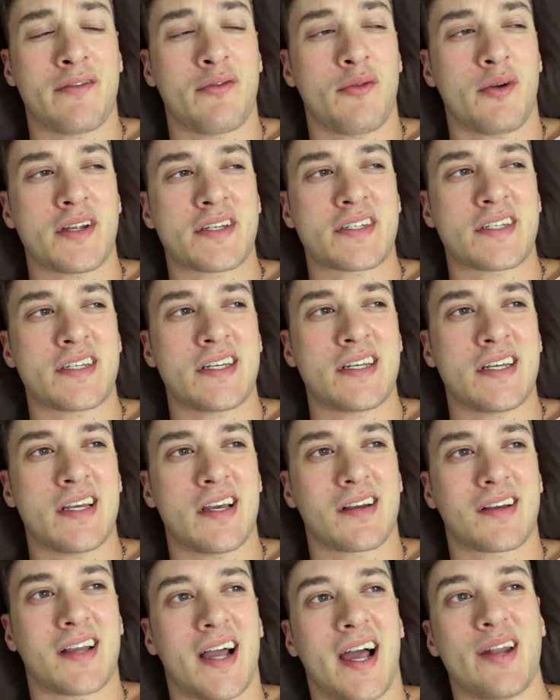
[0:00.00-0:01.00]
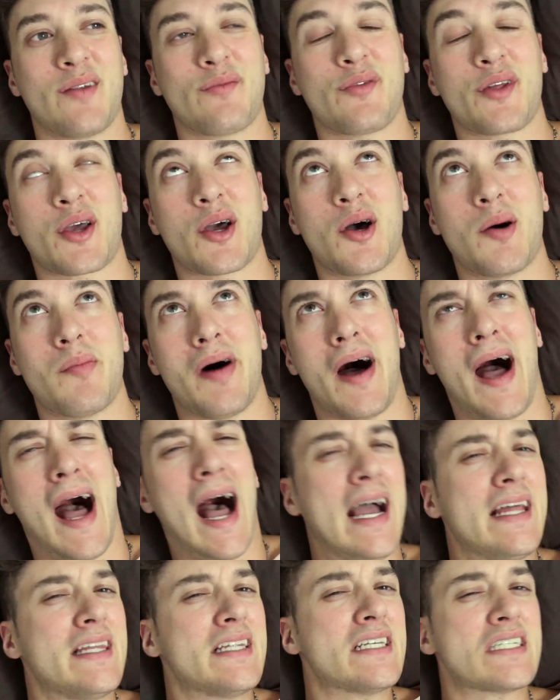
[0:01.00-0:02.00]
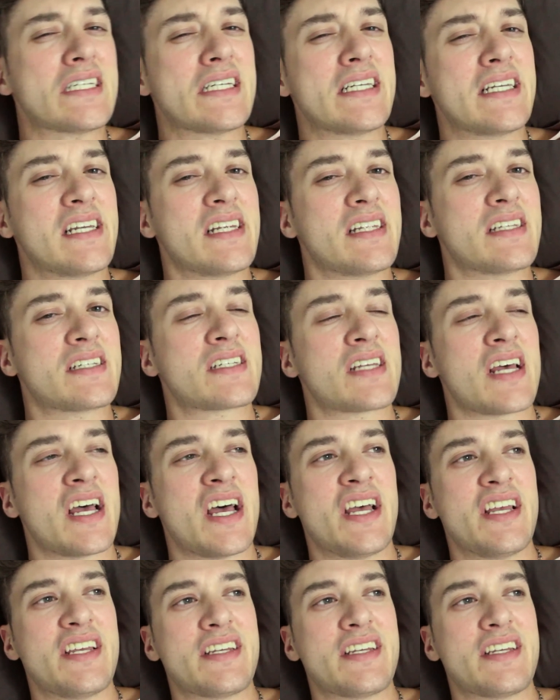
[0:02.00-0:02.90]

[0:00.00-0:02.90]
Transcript: if you want to see kind of like a behind the scenes